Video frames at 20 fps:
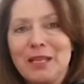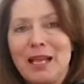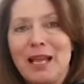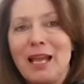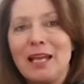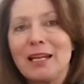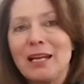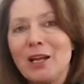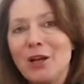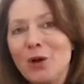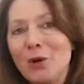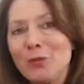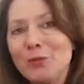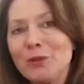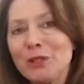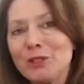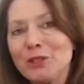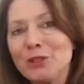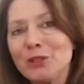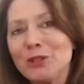And I hope
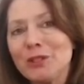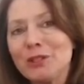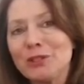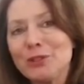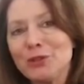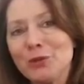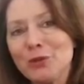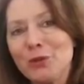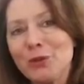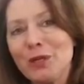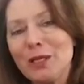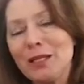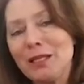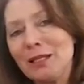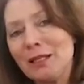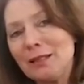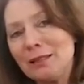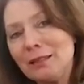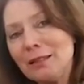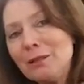that you'll enjoy
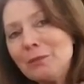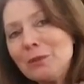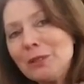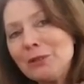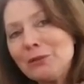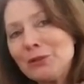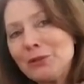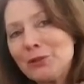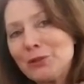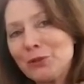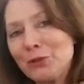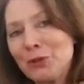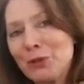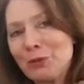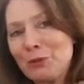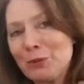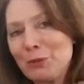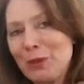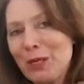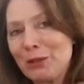a little bit of the story
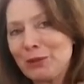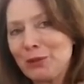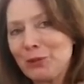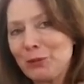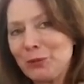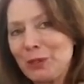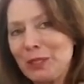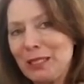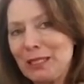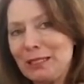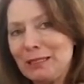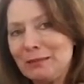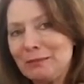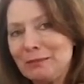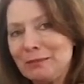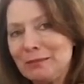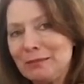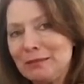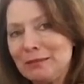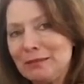I'm about to read
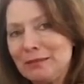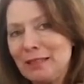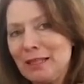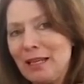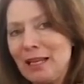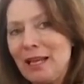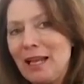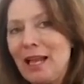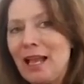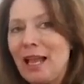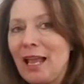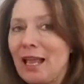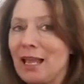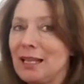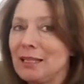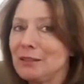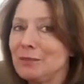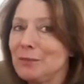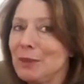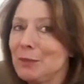
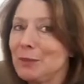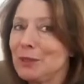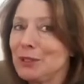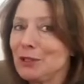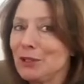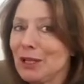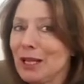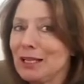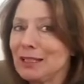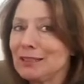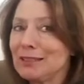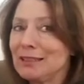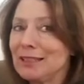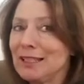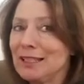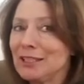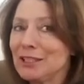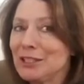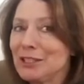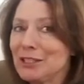and maybe look
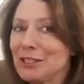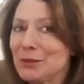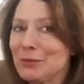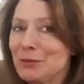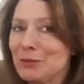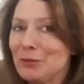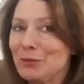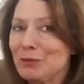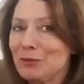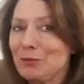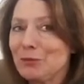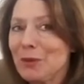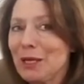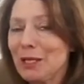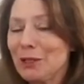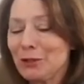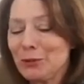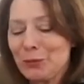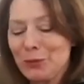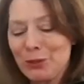into some of my
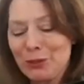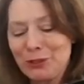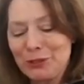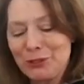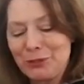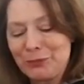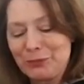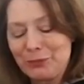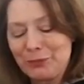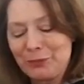other books.